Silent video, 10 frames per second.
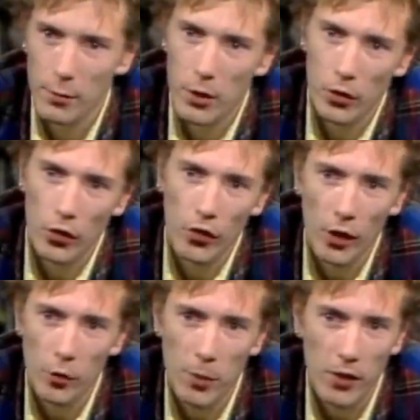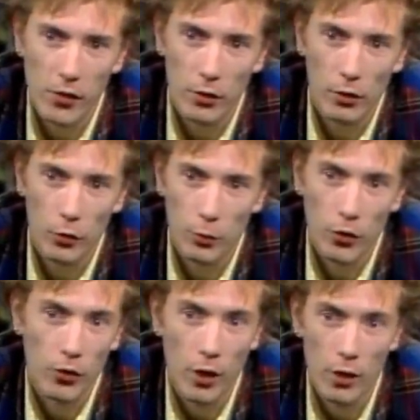Because the Sex Pistols
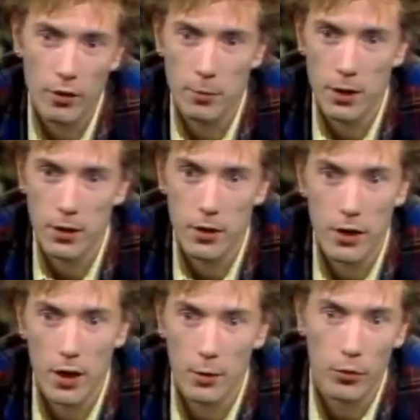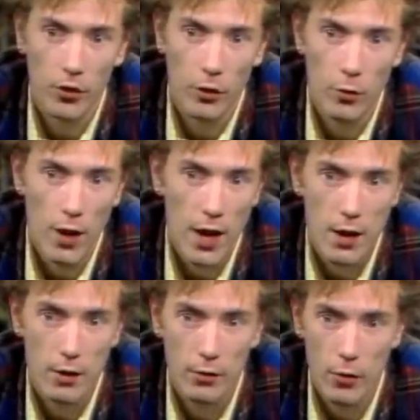was going to be the absolute
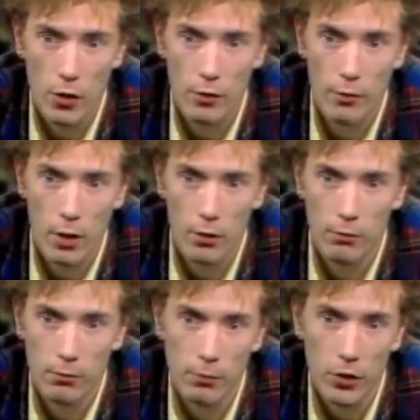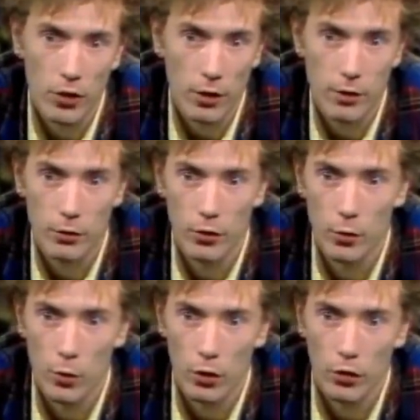end of rock and roll, which I thought
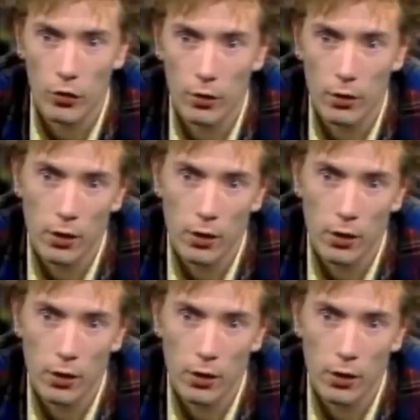it was.